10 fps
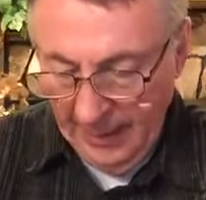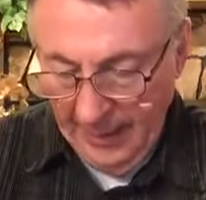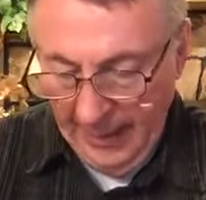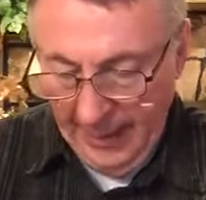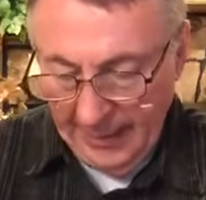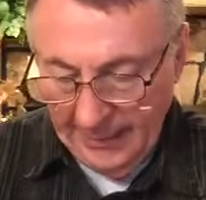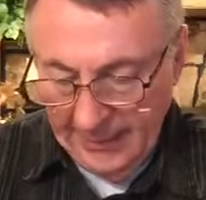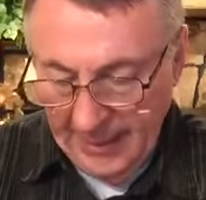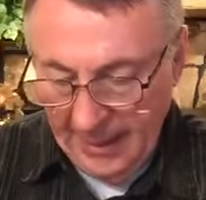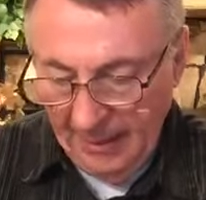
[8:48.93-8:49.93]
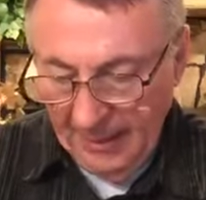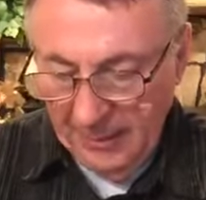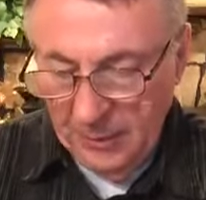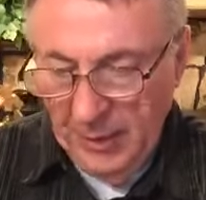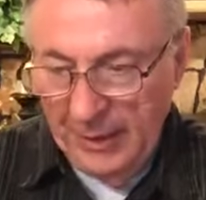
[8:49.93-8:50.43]
And uh,
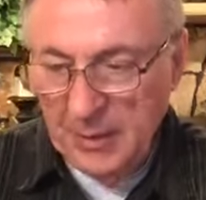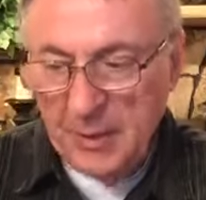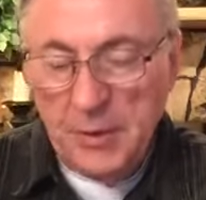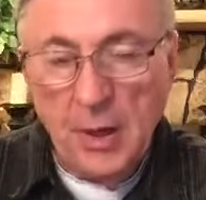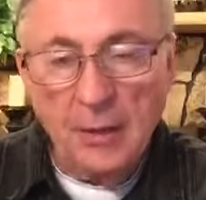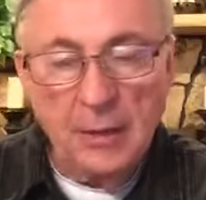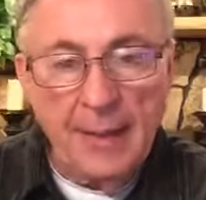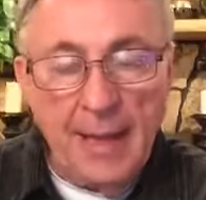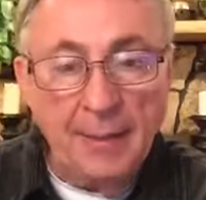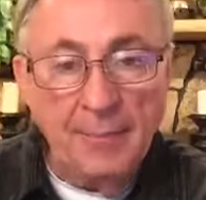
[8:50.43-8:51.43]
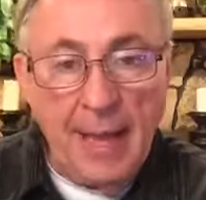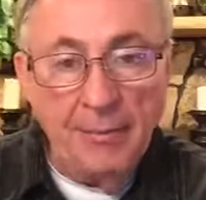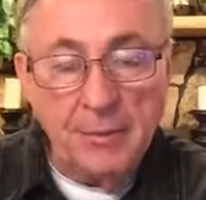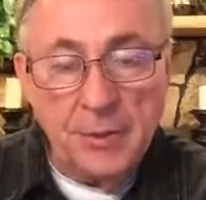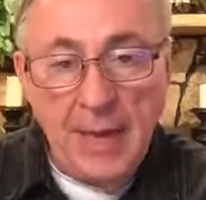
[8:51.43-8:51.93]
Jesus talked about in
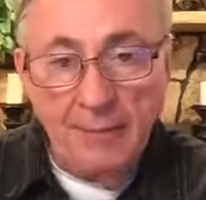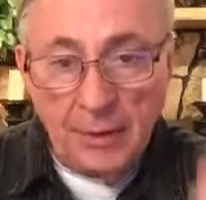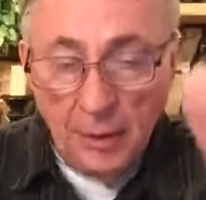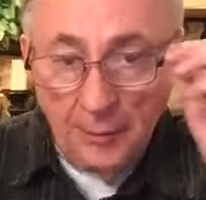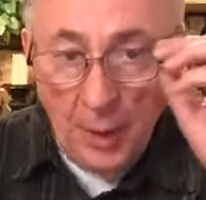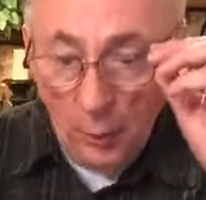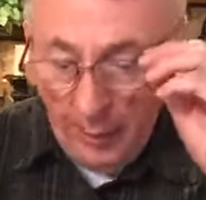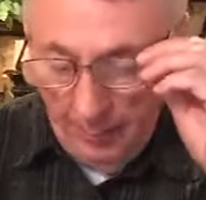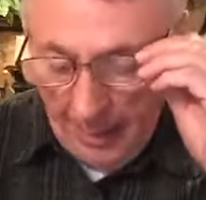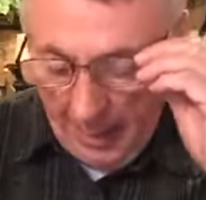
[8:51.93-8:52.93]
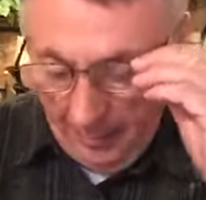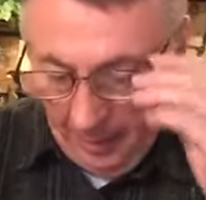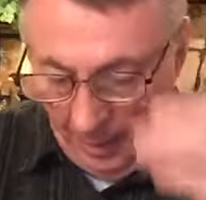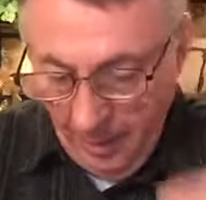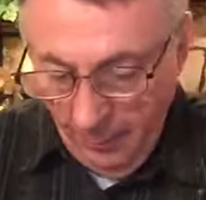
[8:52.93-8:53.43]
Matthew 7. You'll know them by
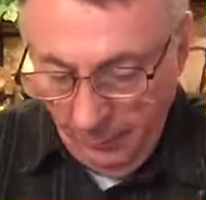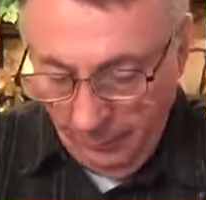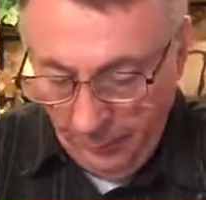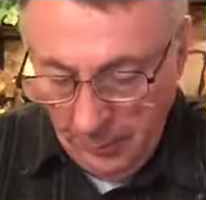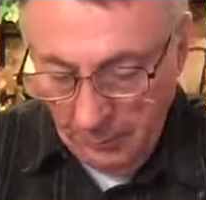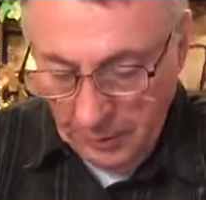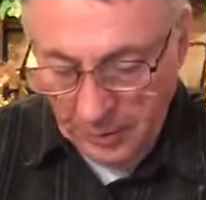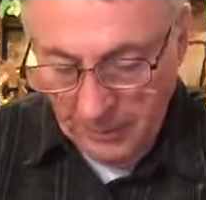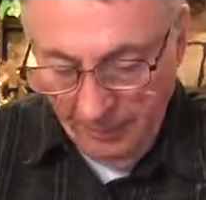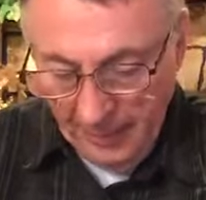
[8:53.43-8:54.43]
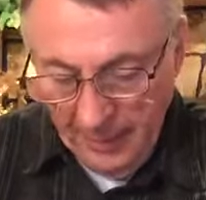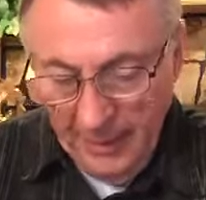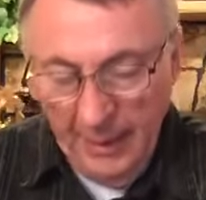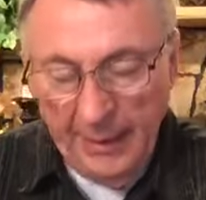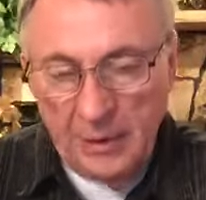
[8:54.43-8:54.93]
their fruits.
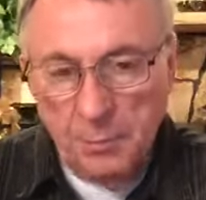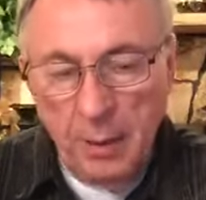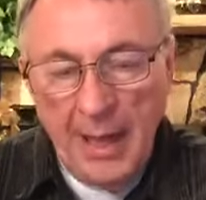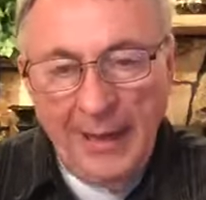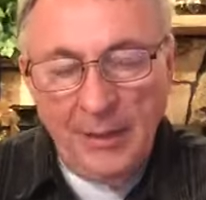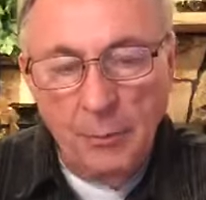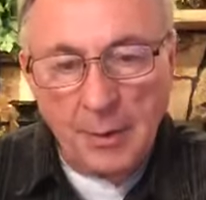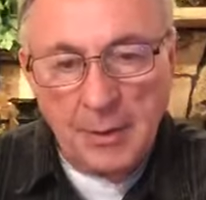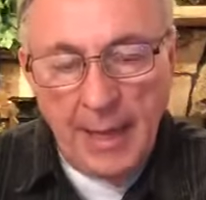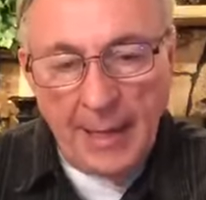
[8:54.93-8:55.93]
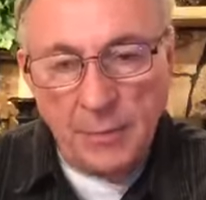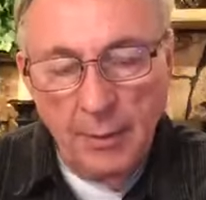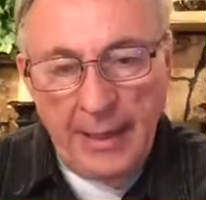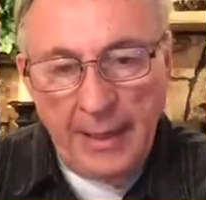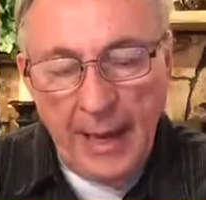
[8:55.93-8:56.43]
And explained to us last
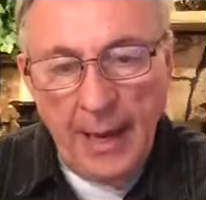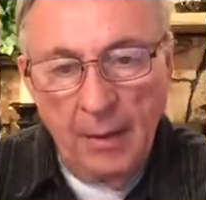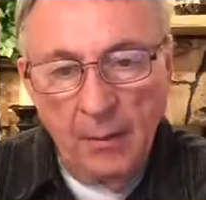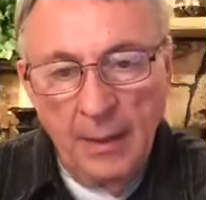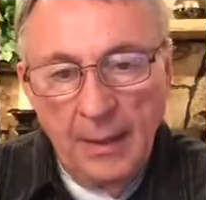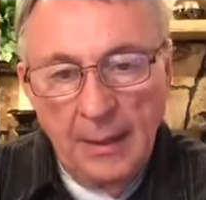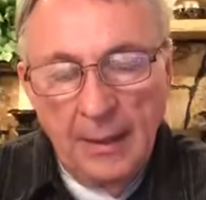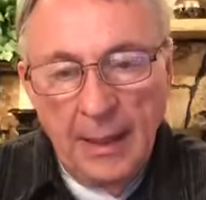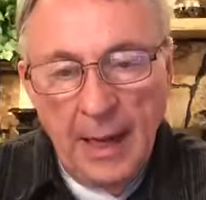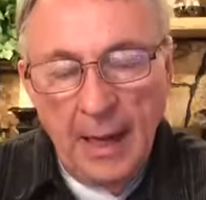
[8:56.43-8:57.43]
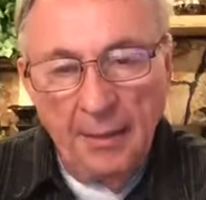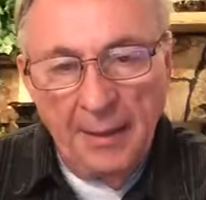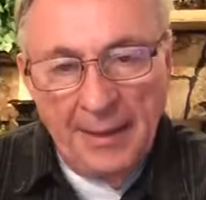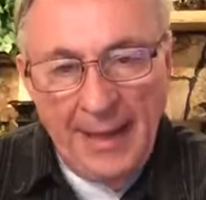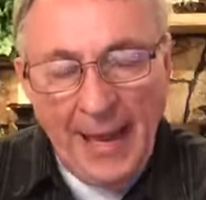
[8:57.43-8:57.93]
week how uh, the
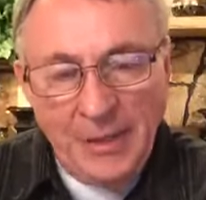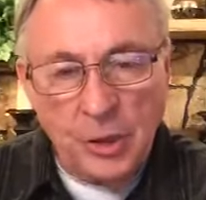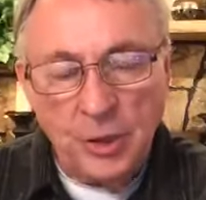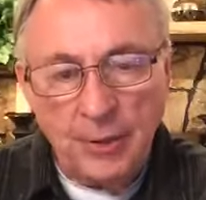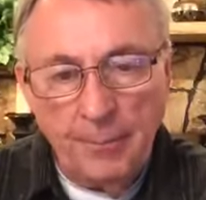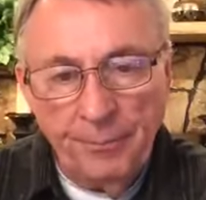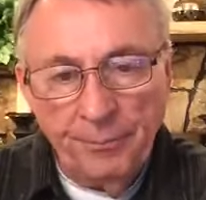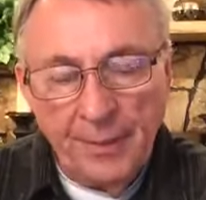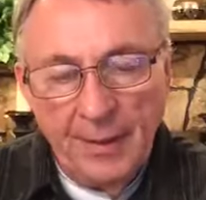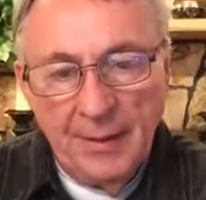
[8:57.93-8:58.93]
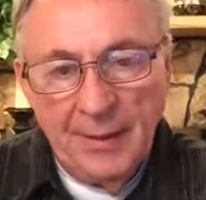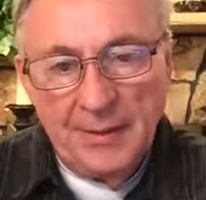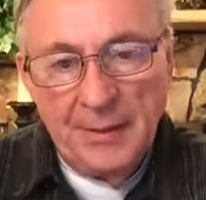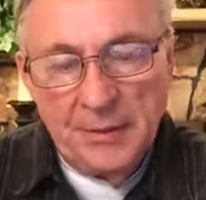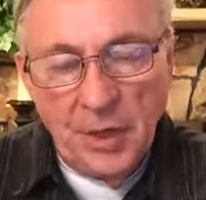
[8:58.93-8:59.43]
nature uh,
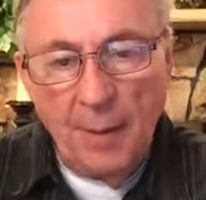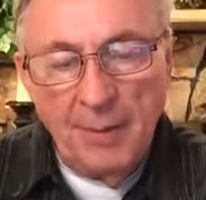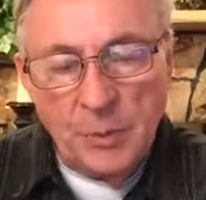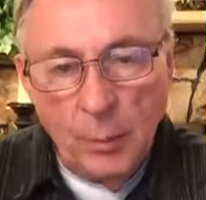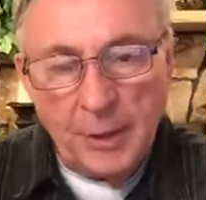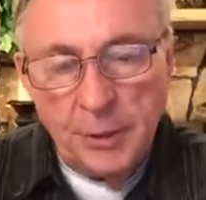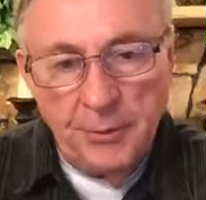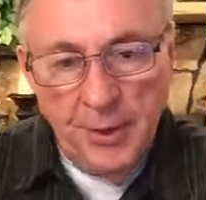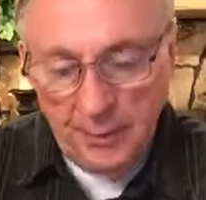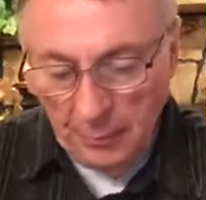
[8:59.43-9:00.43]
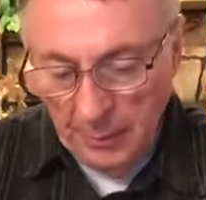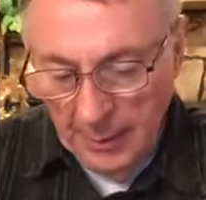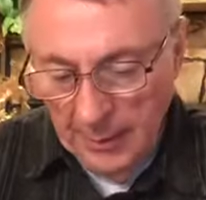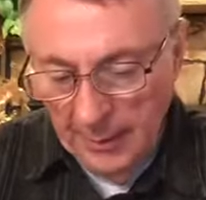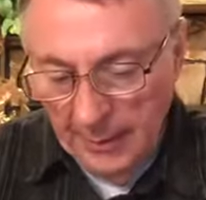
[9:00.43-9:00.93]
determines what you do.
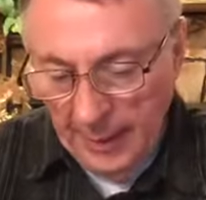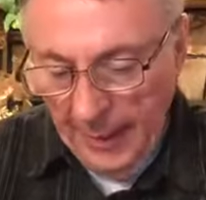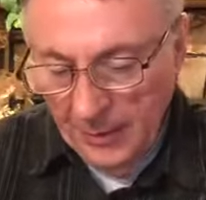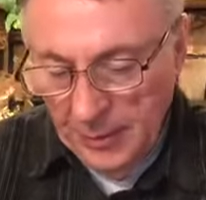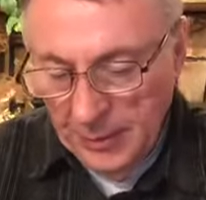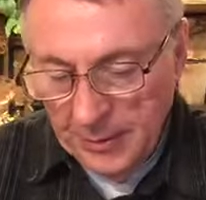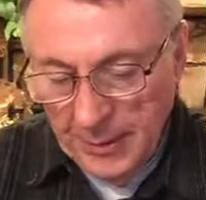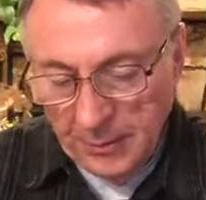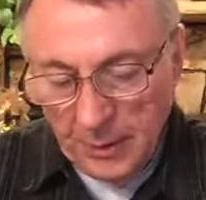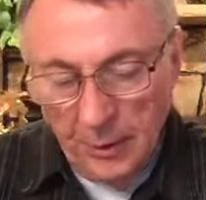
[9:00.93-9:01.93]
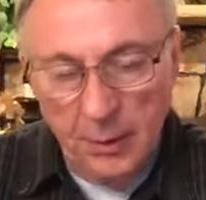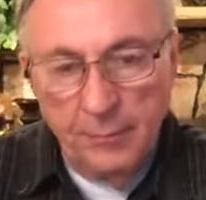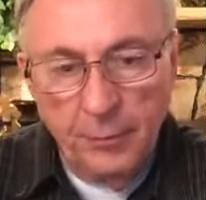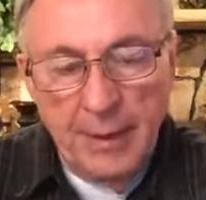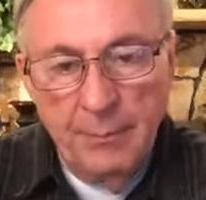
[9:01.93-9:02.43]
Okay, Jesus tells a good,
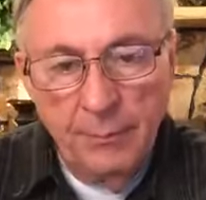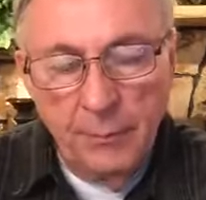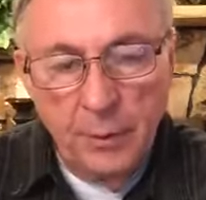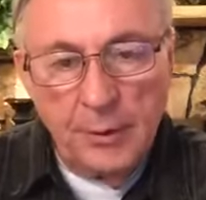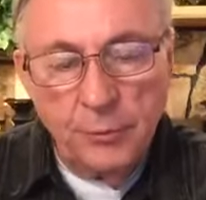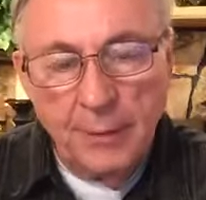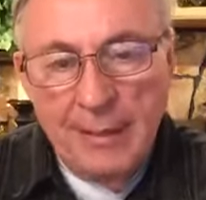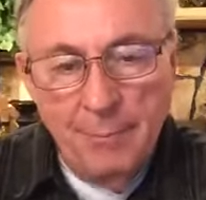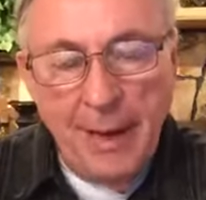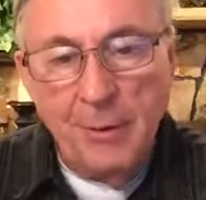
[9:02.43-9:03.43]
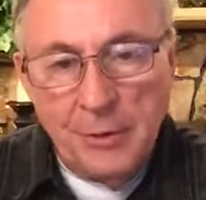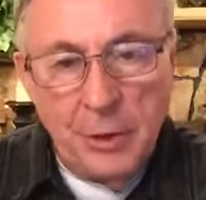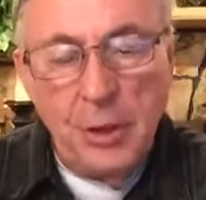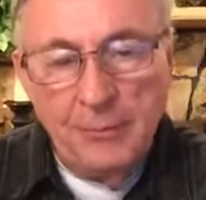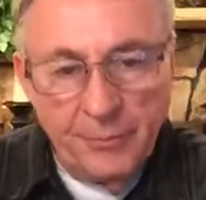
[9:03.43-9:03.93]
free, good tree bears good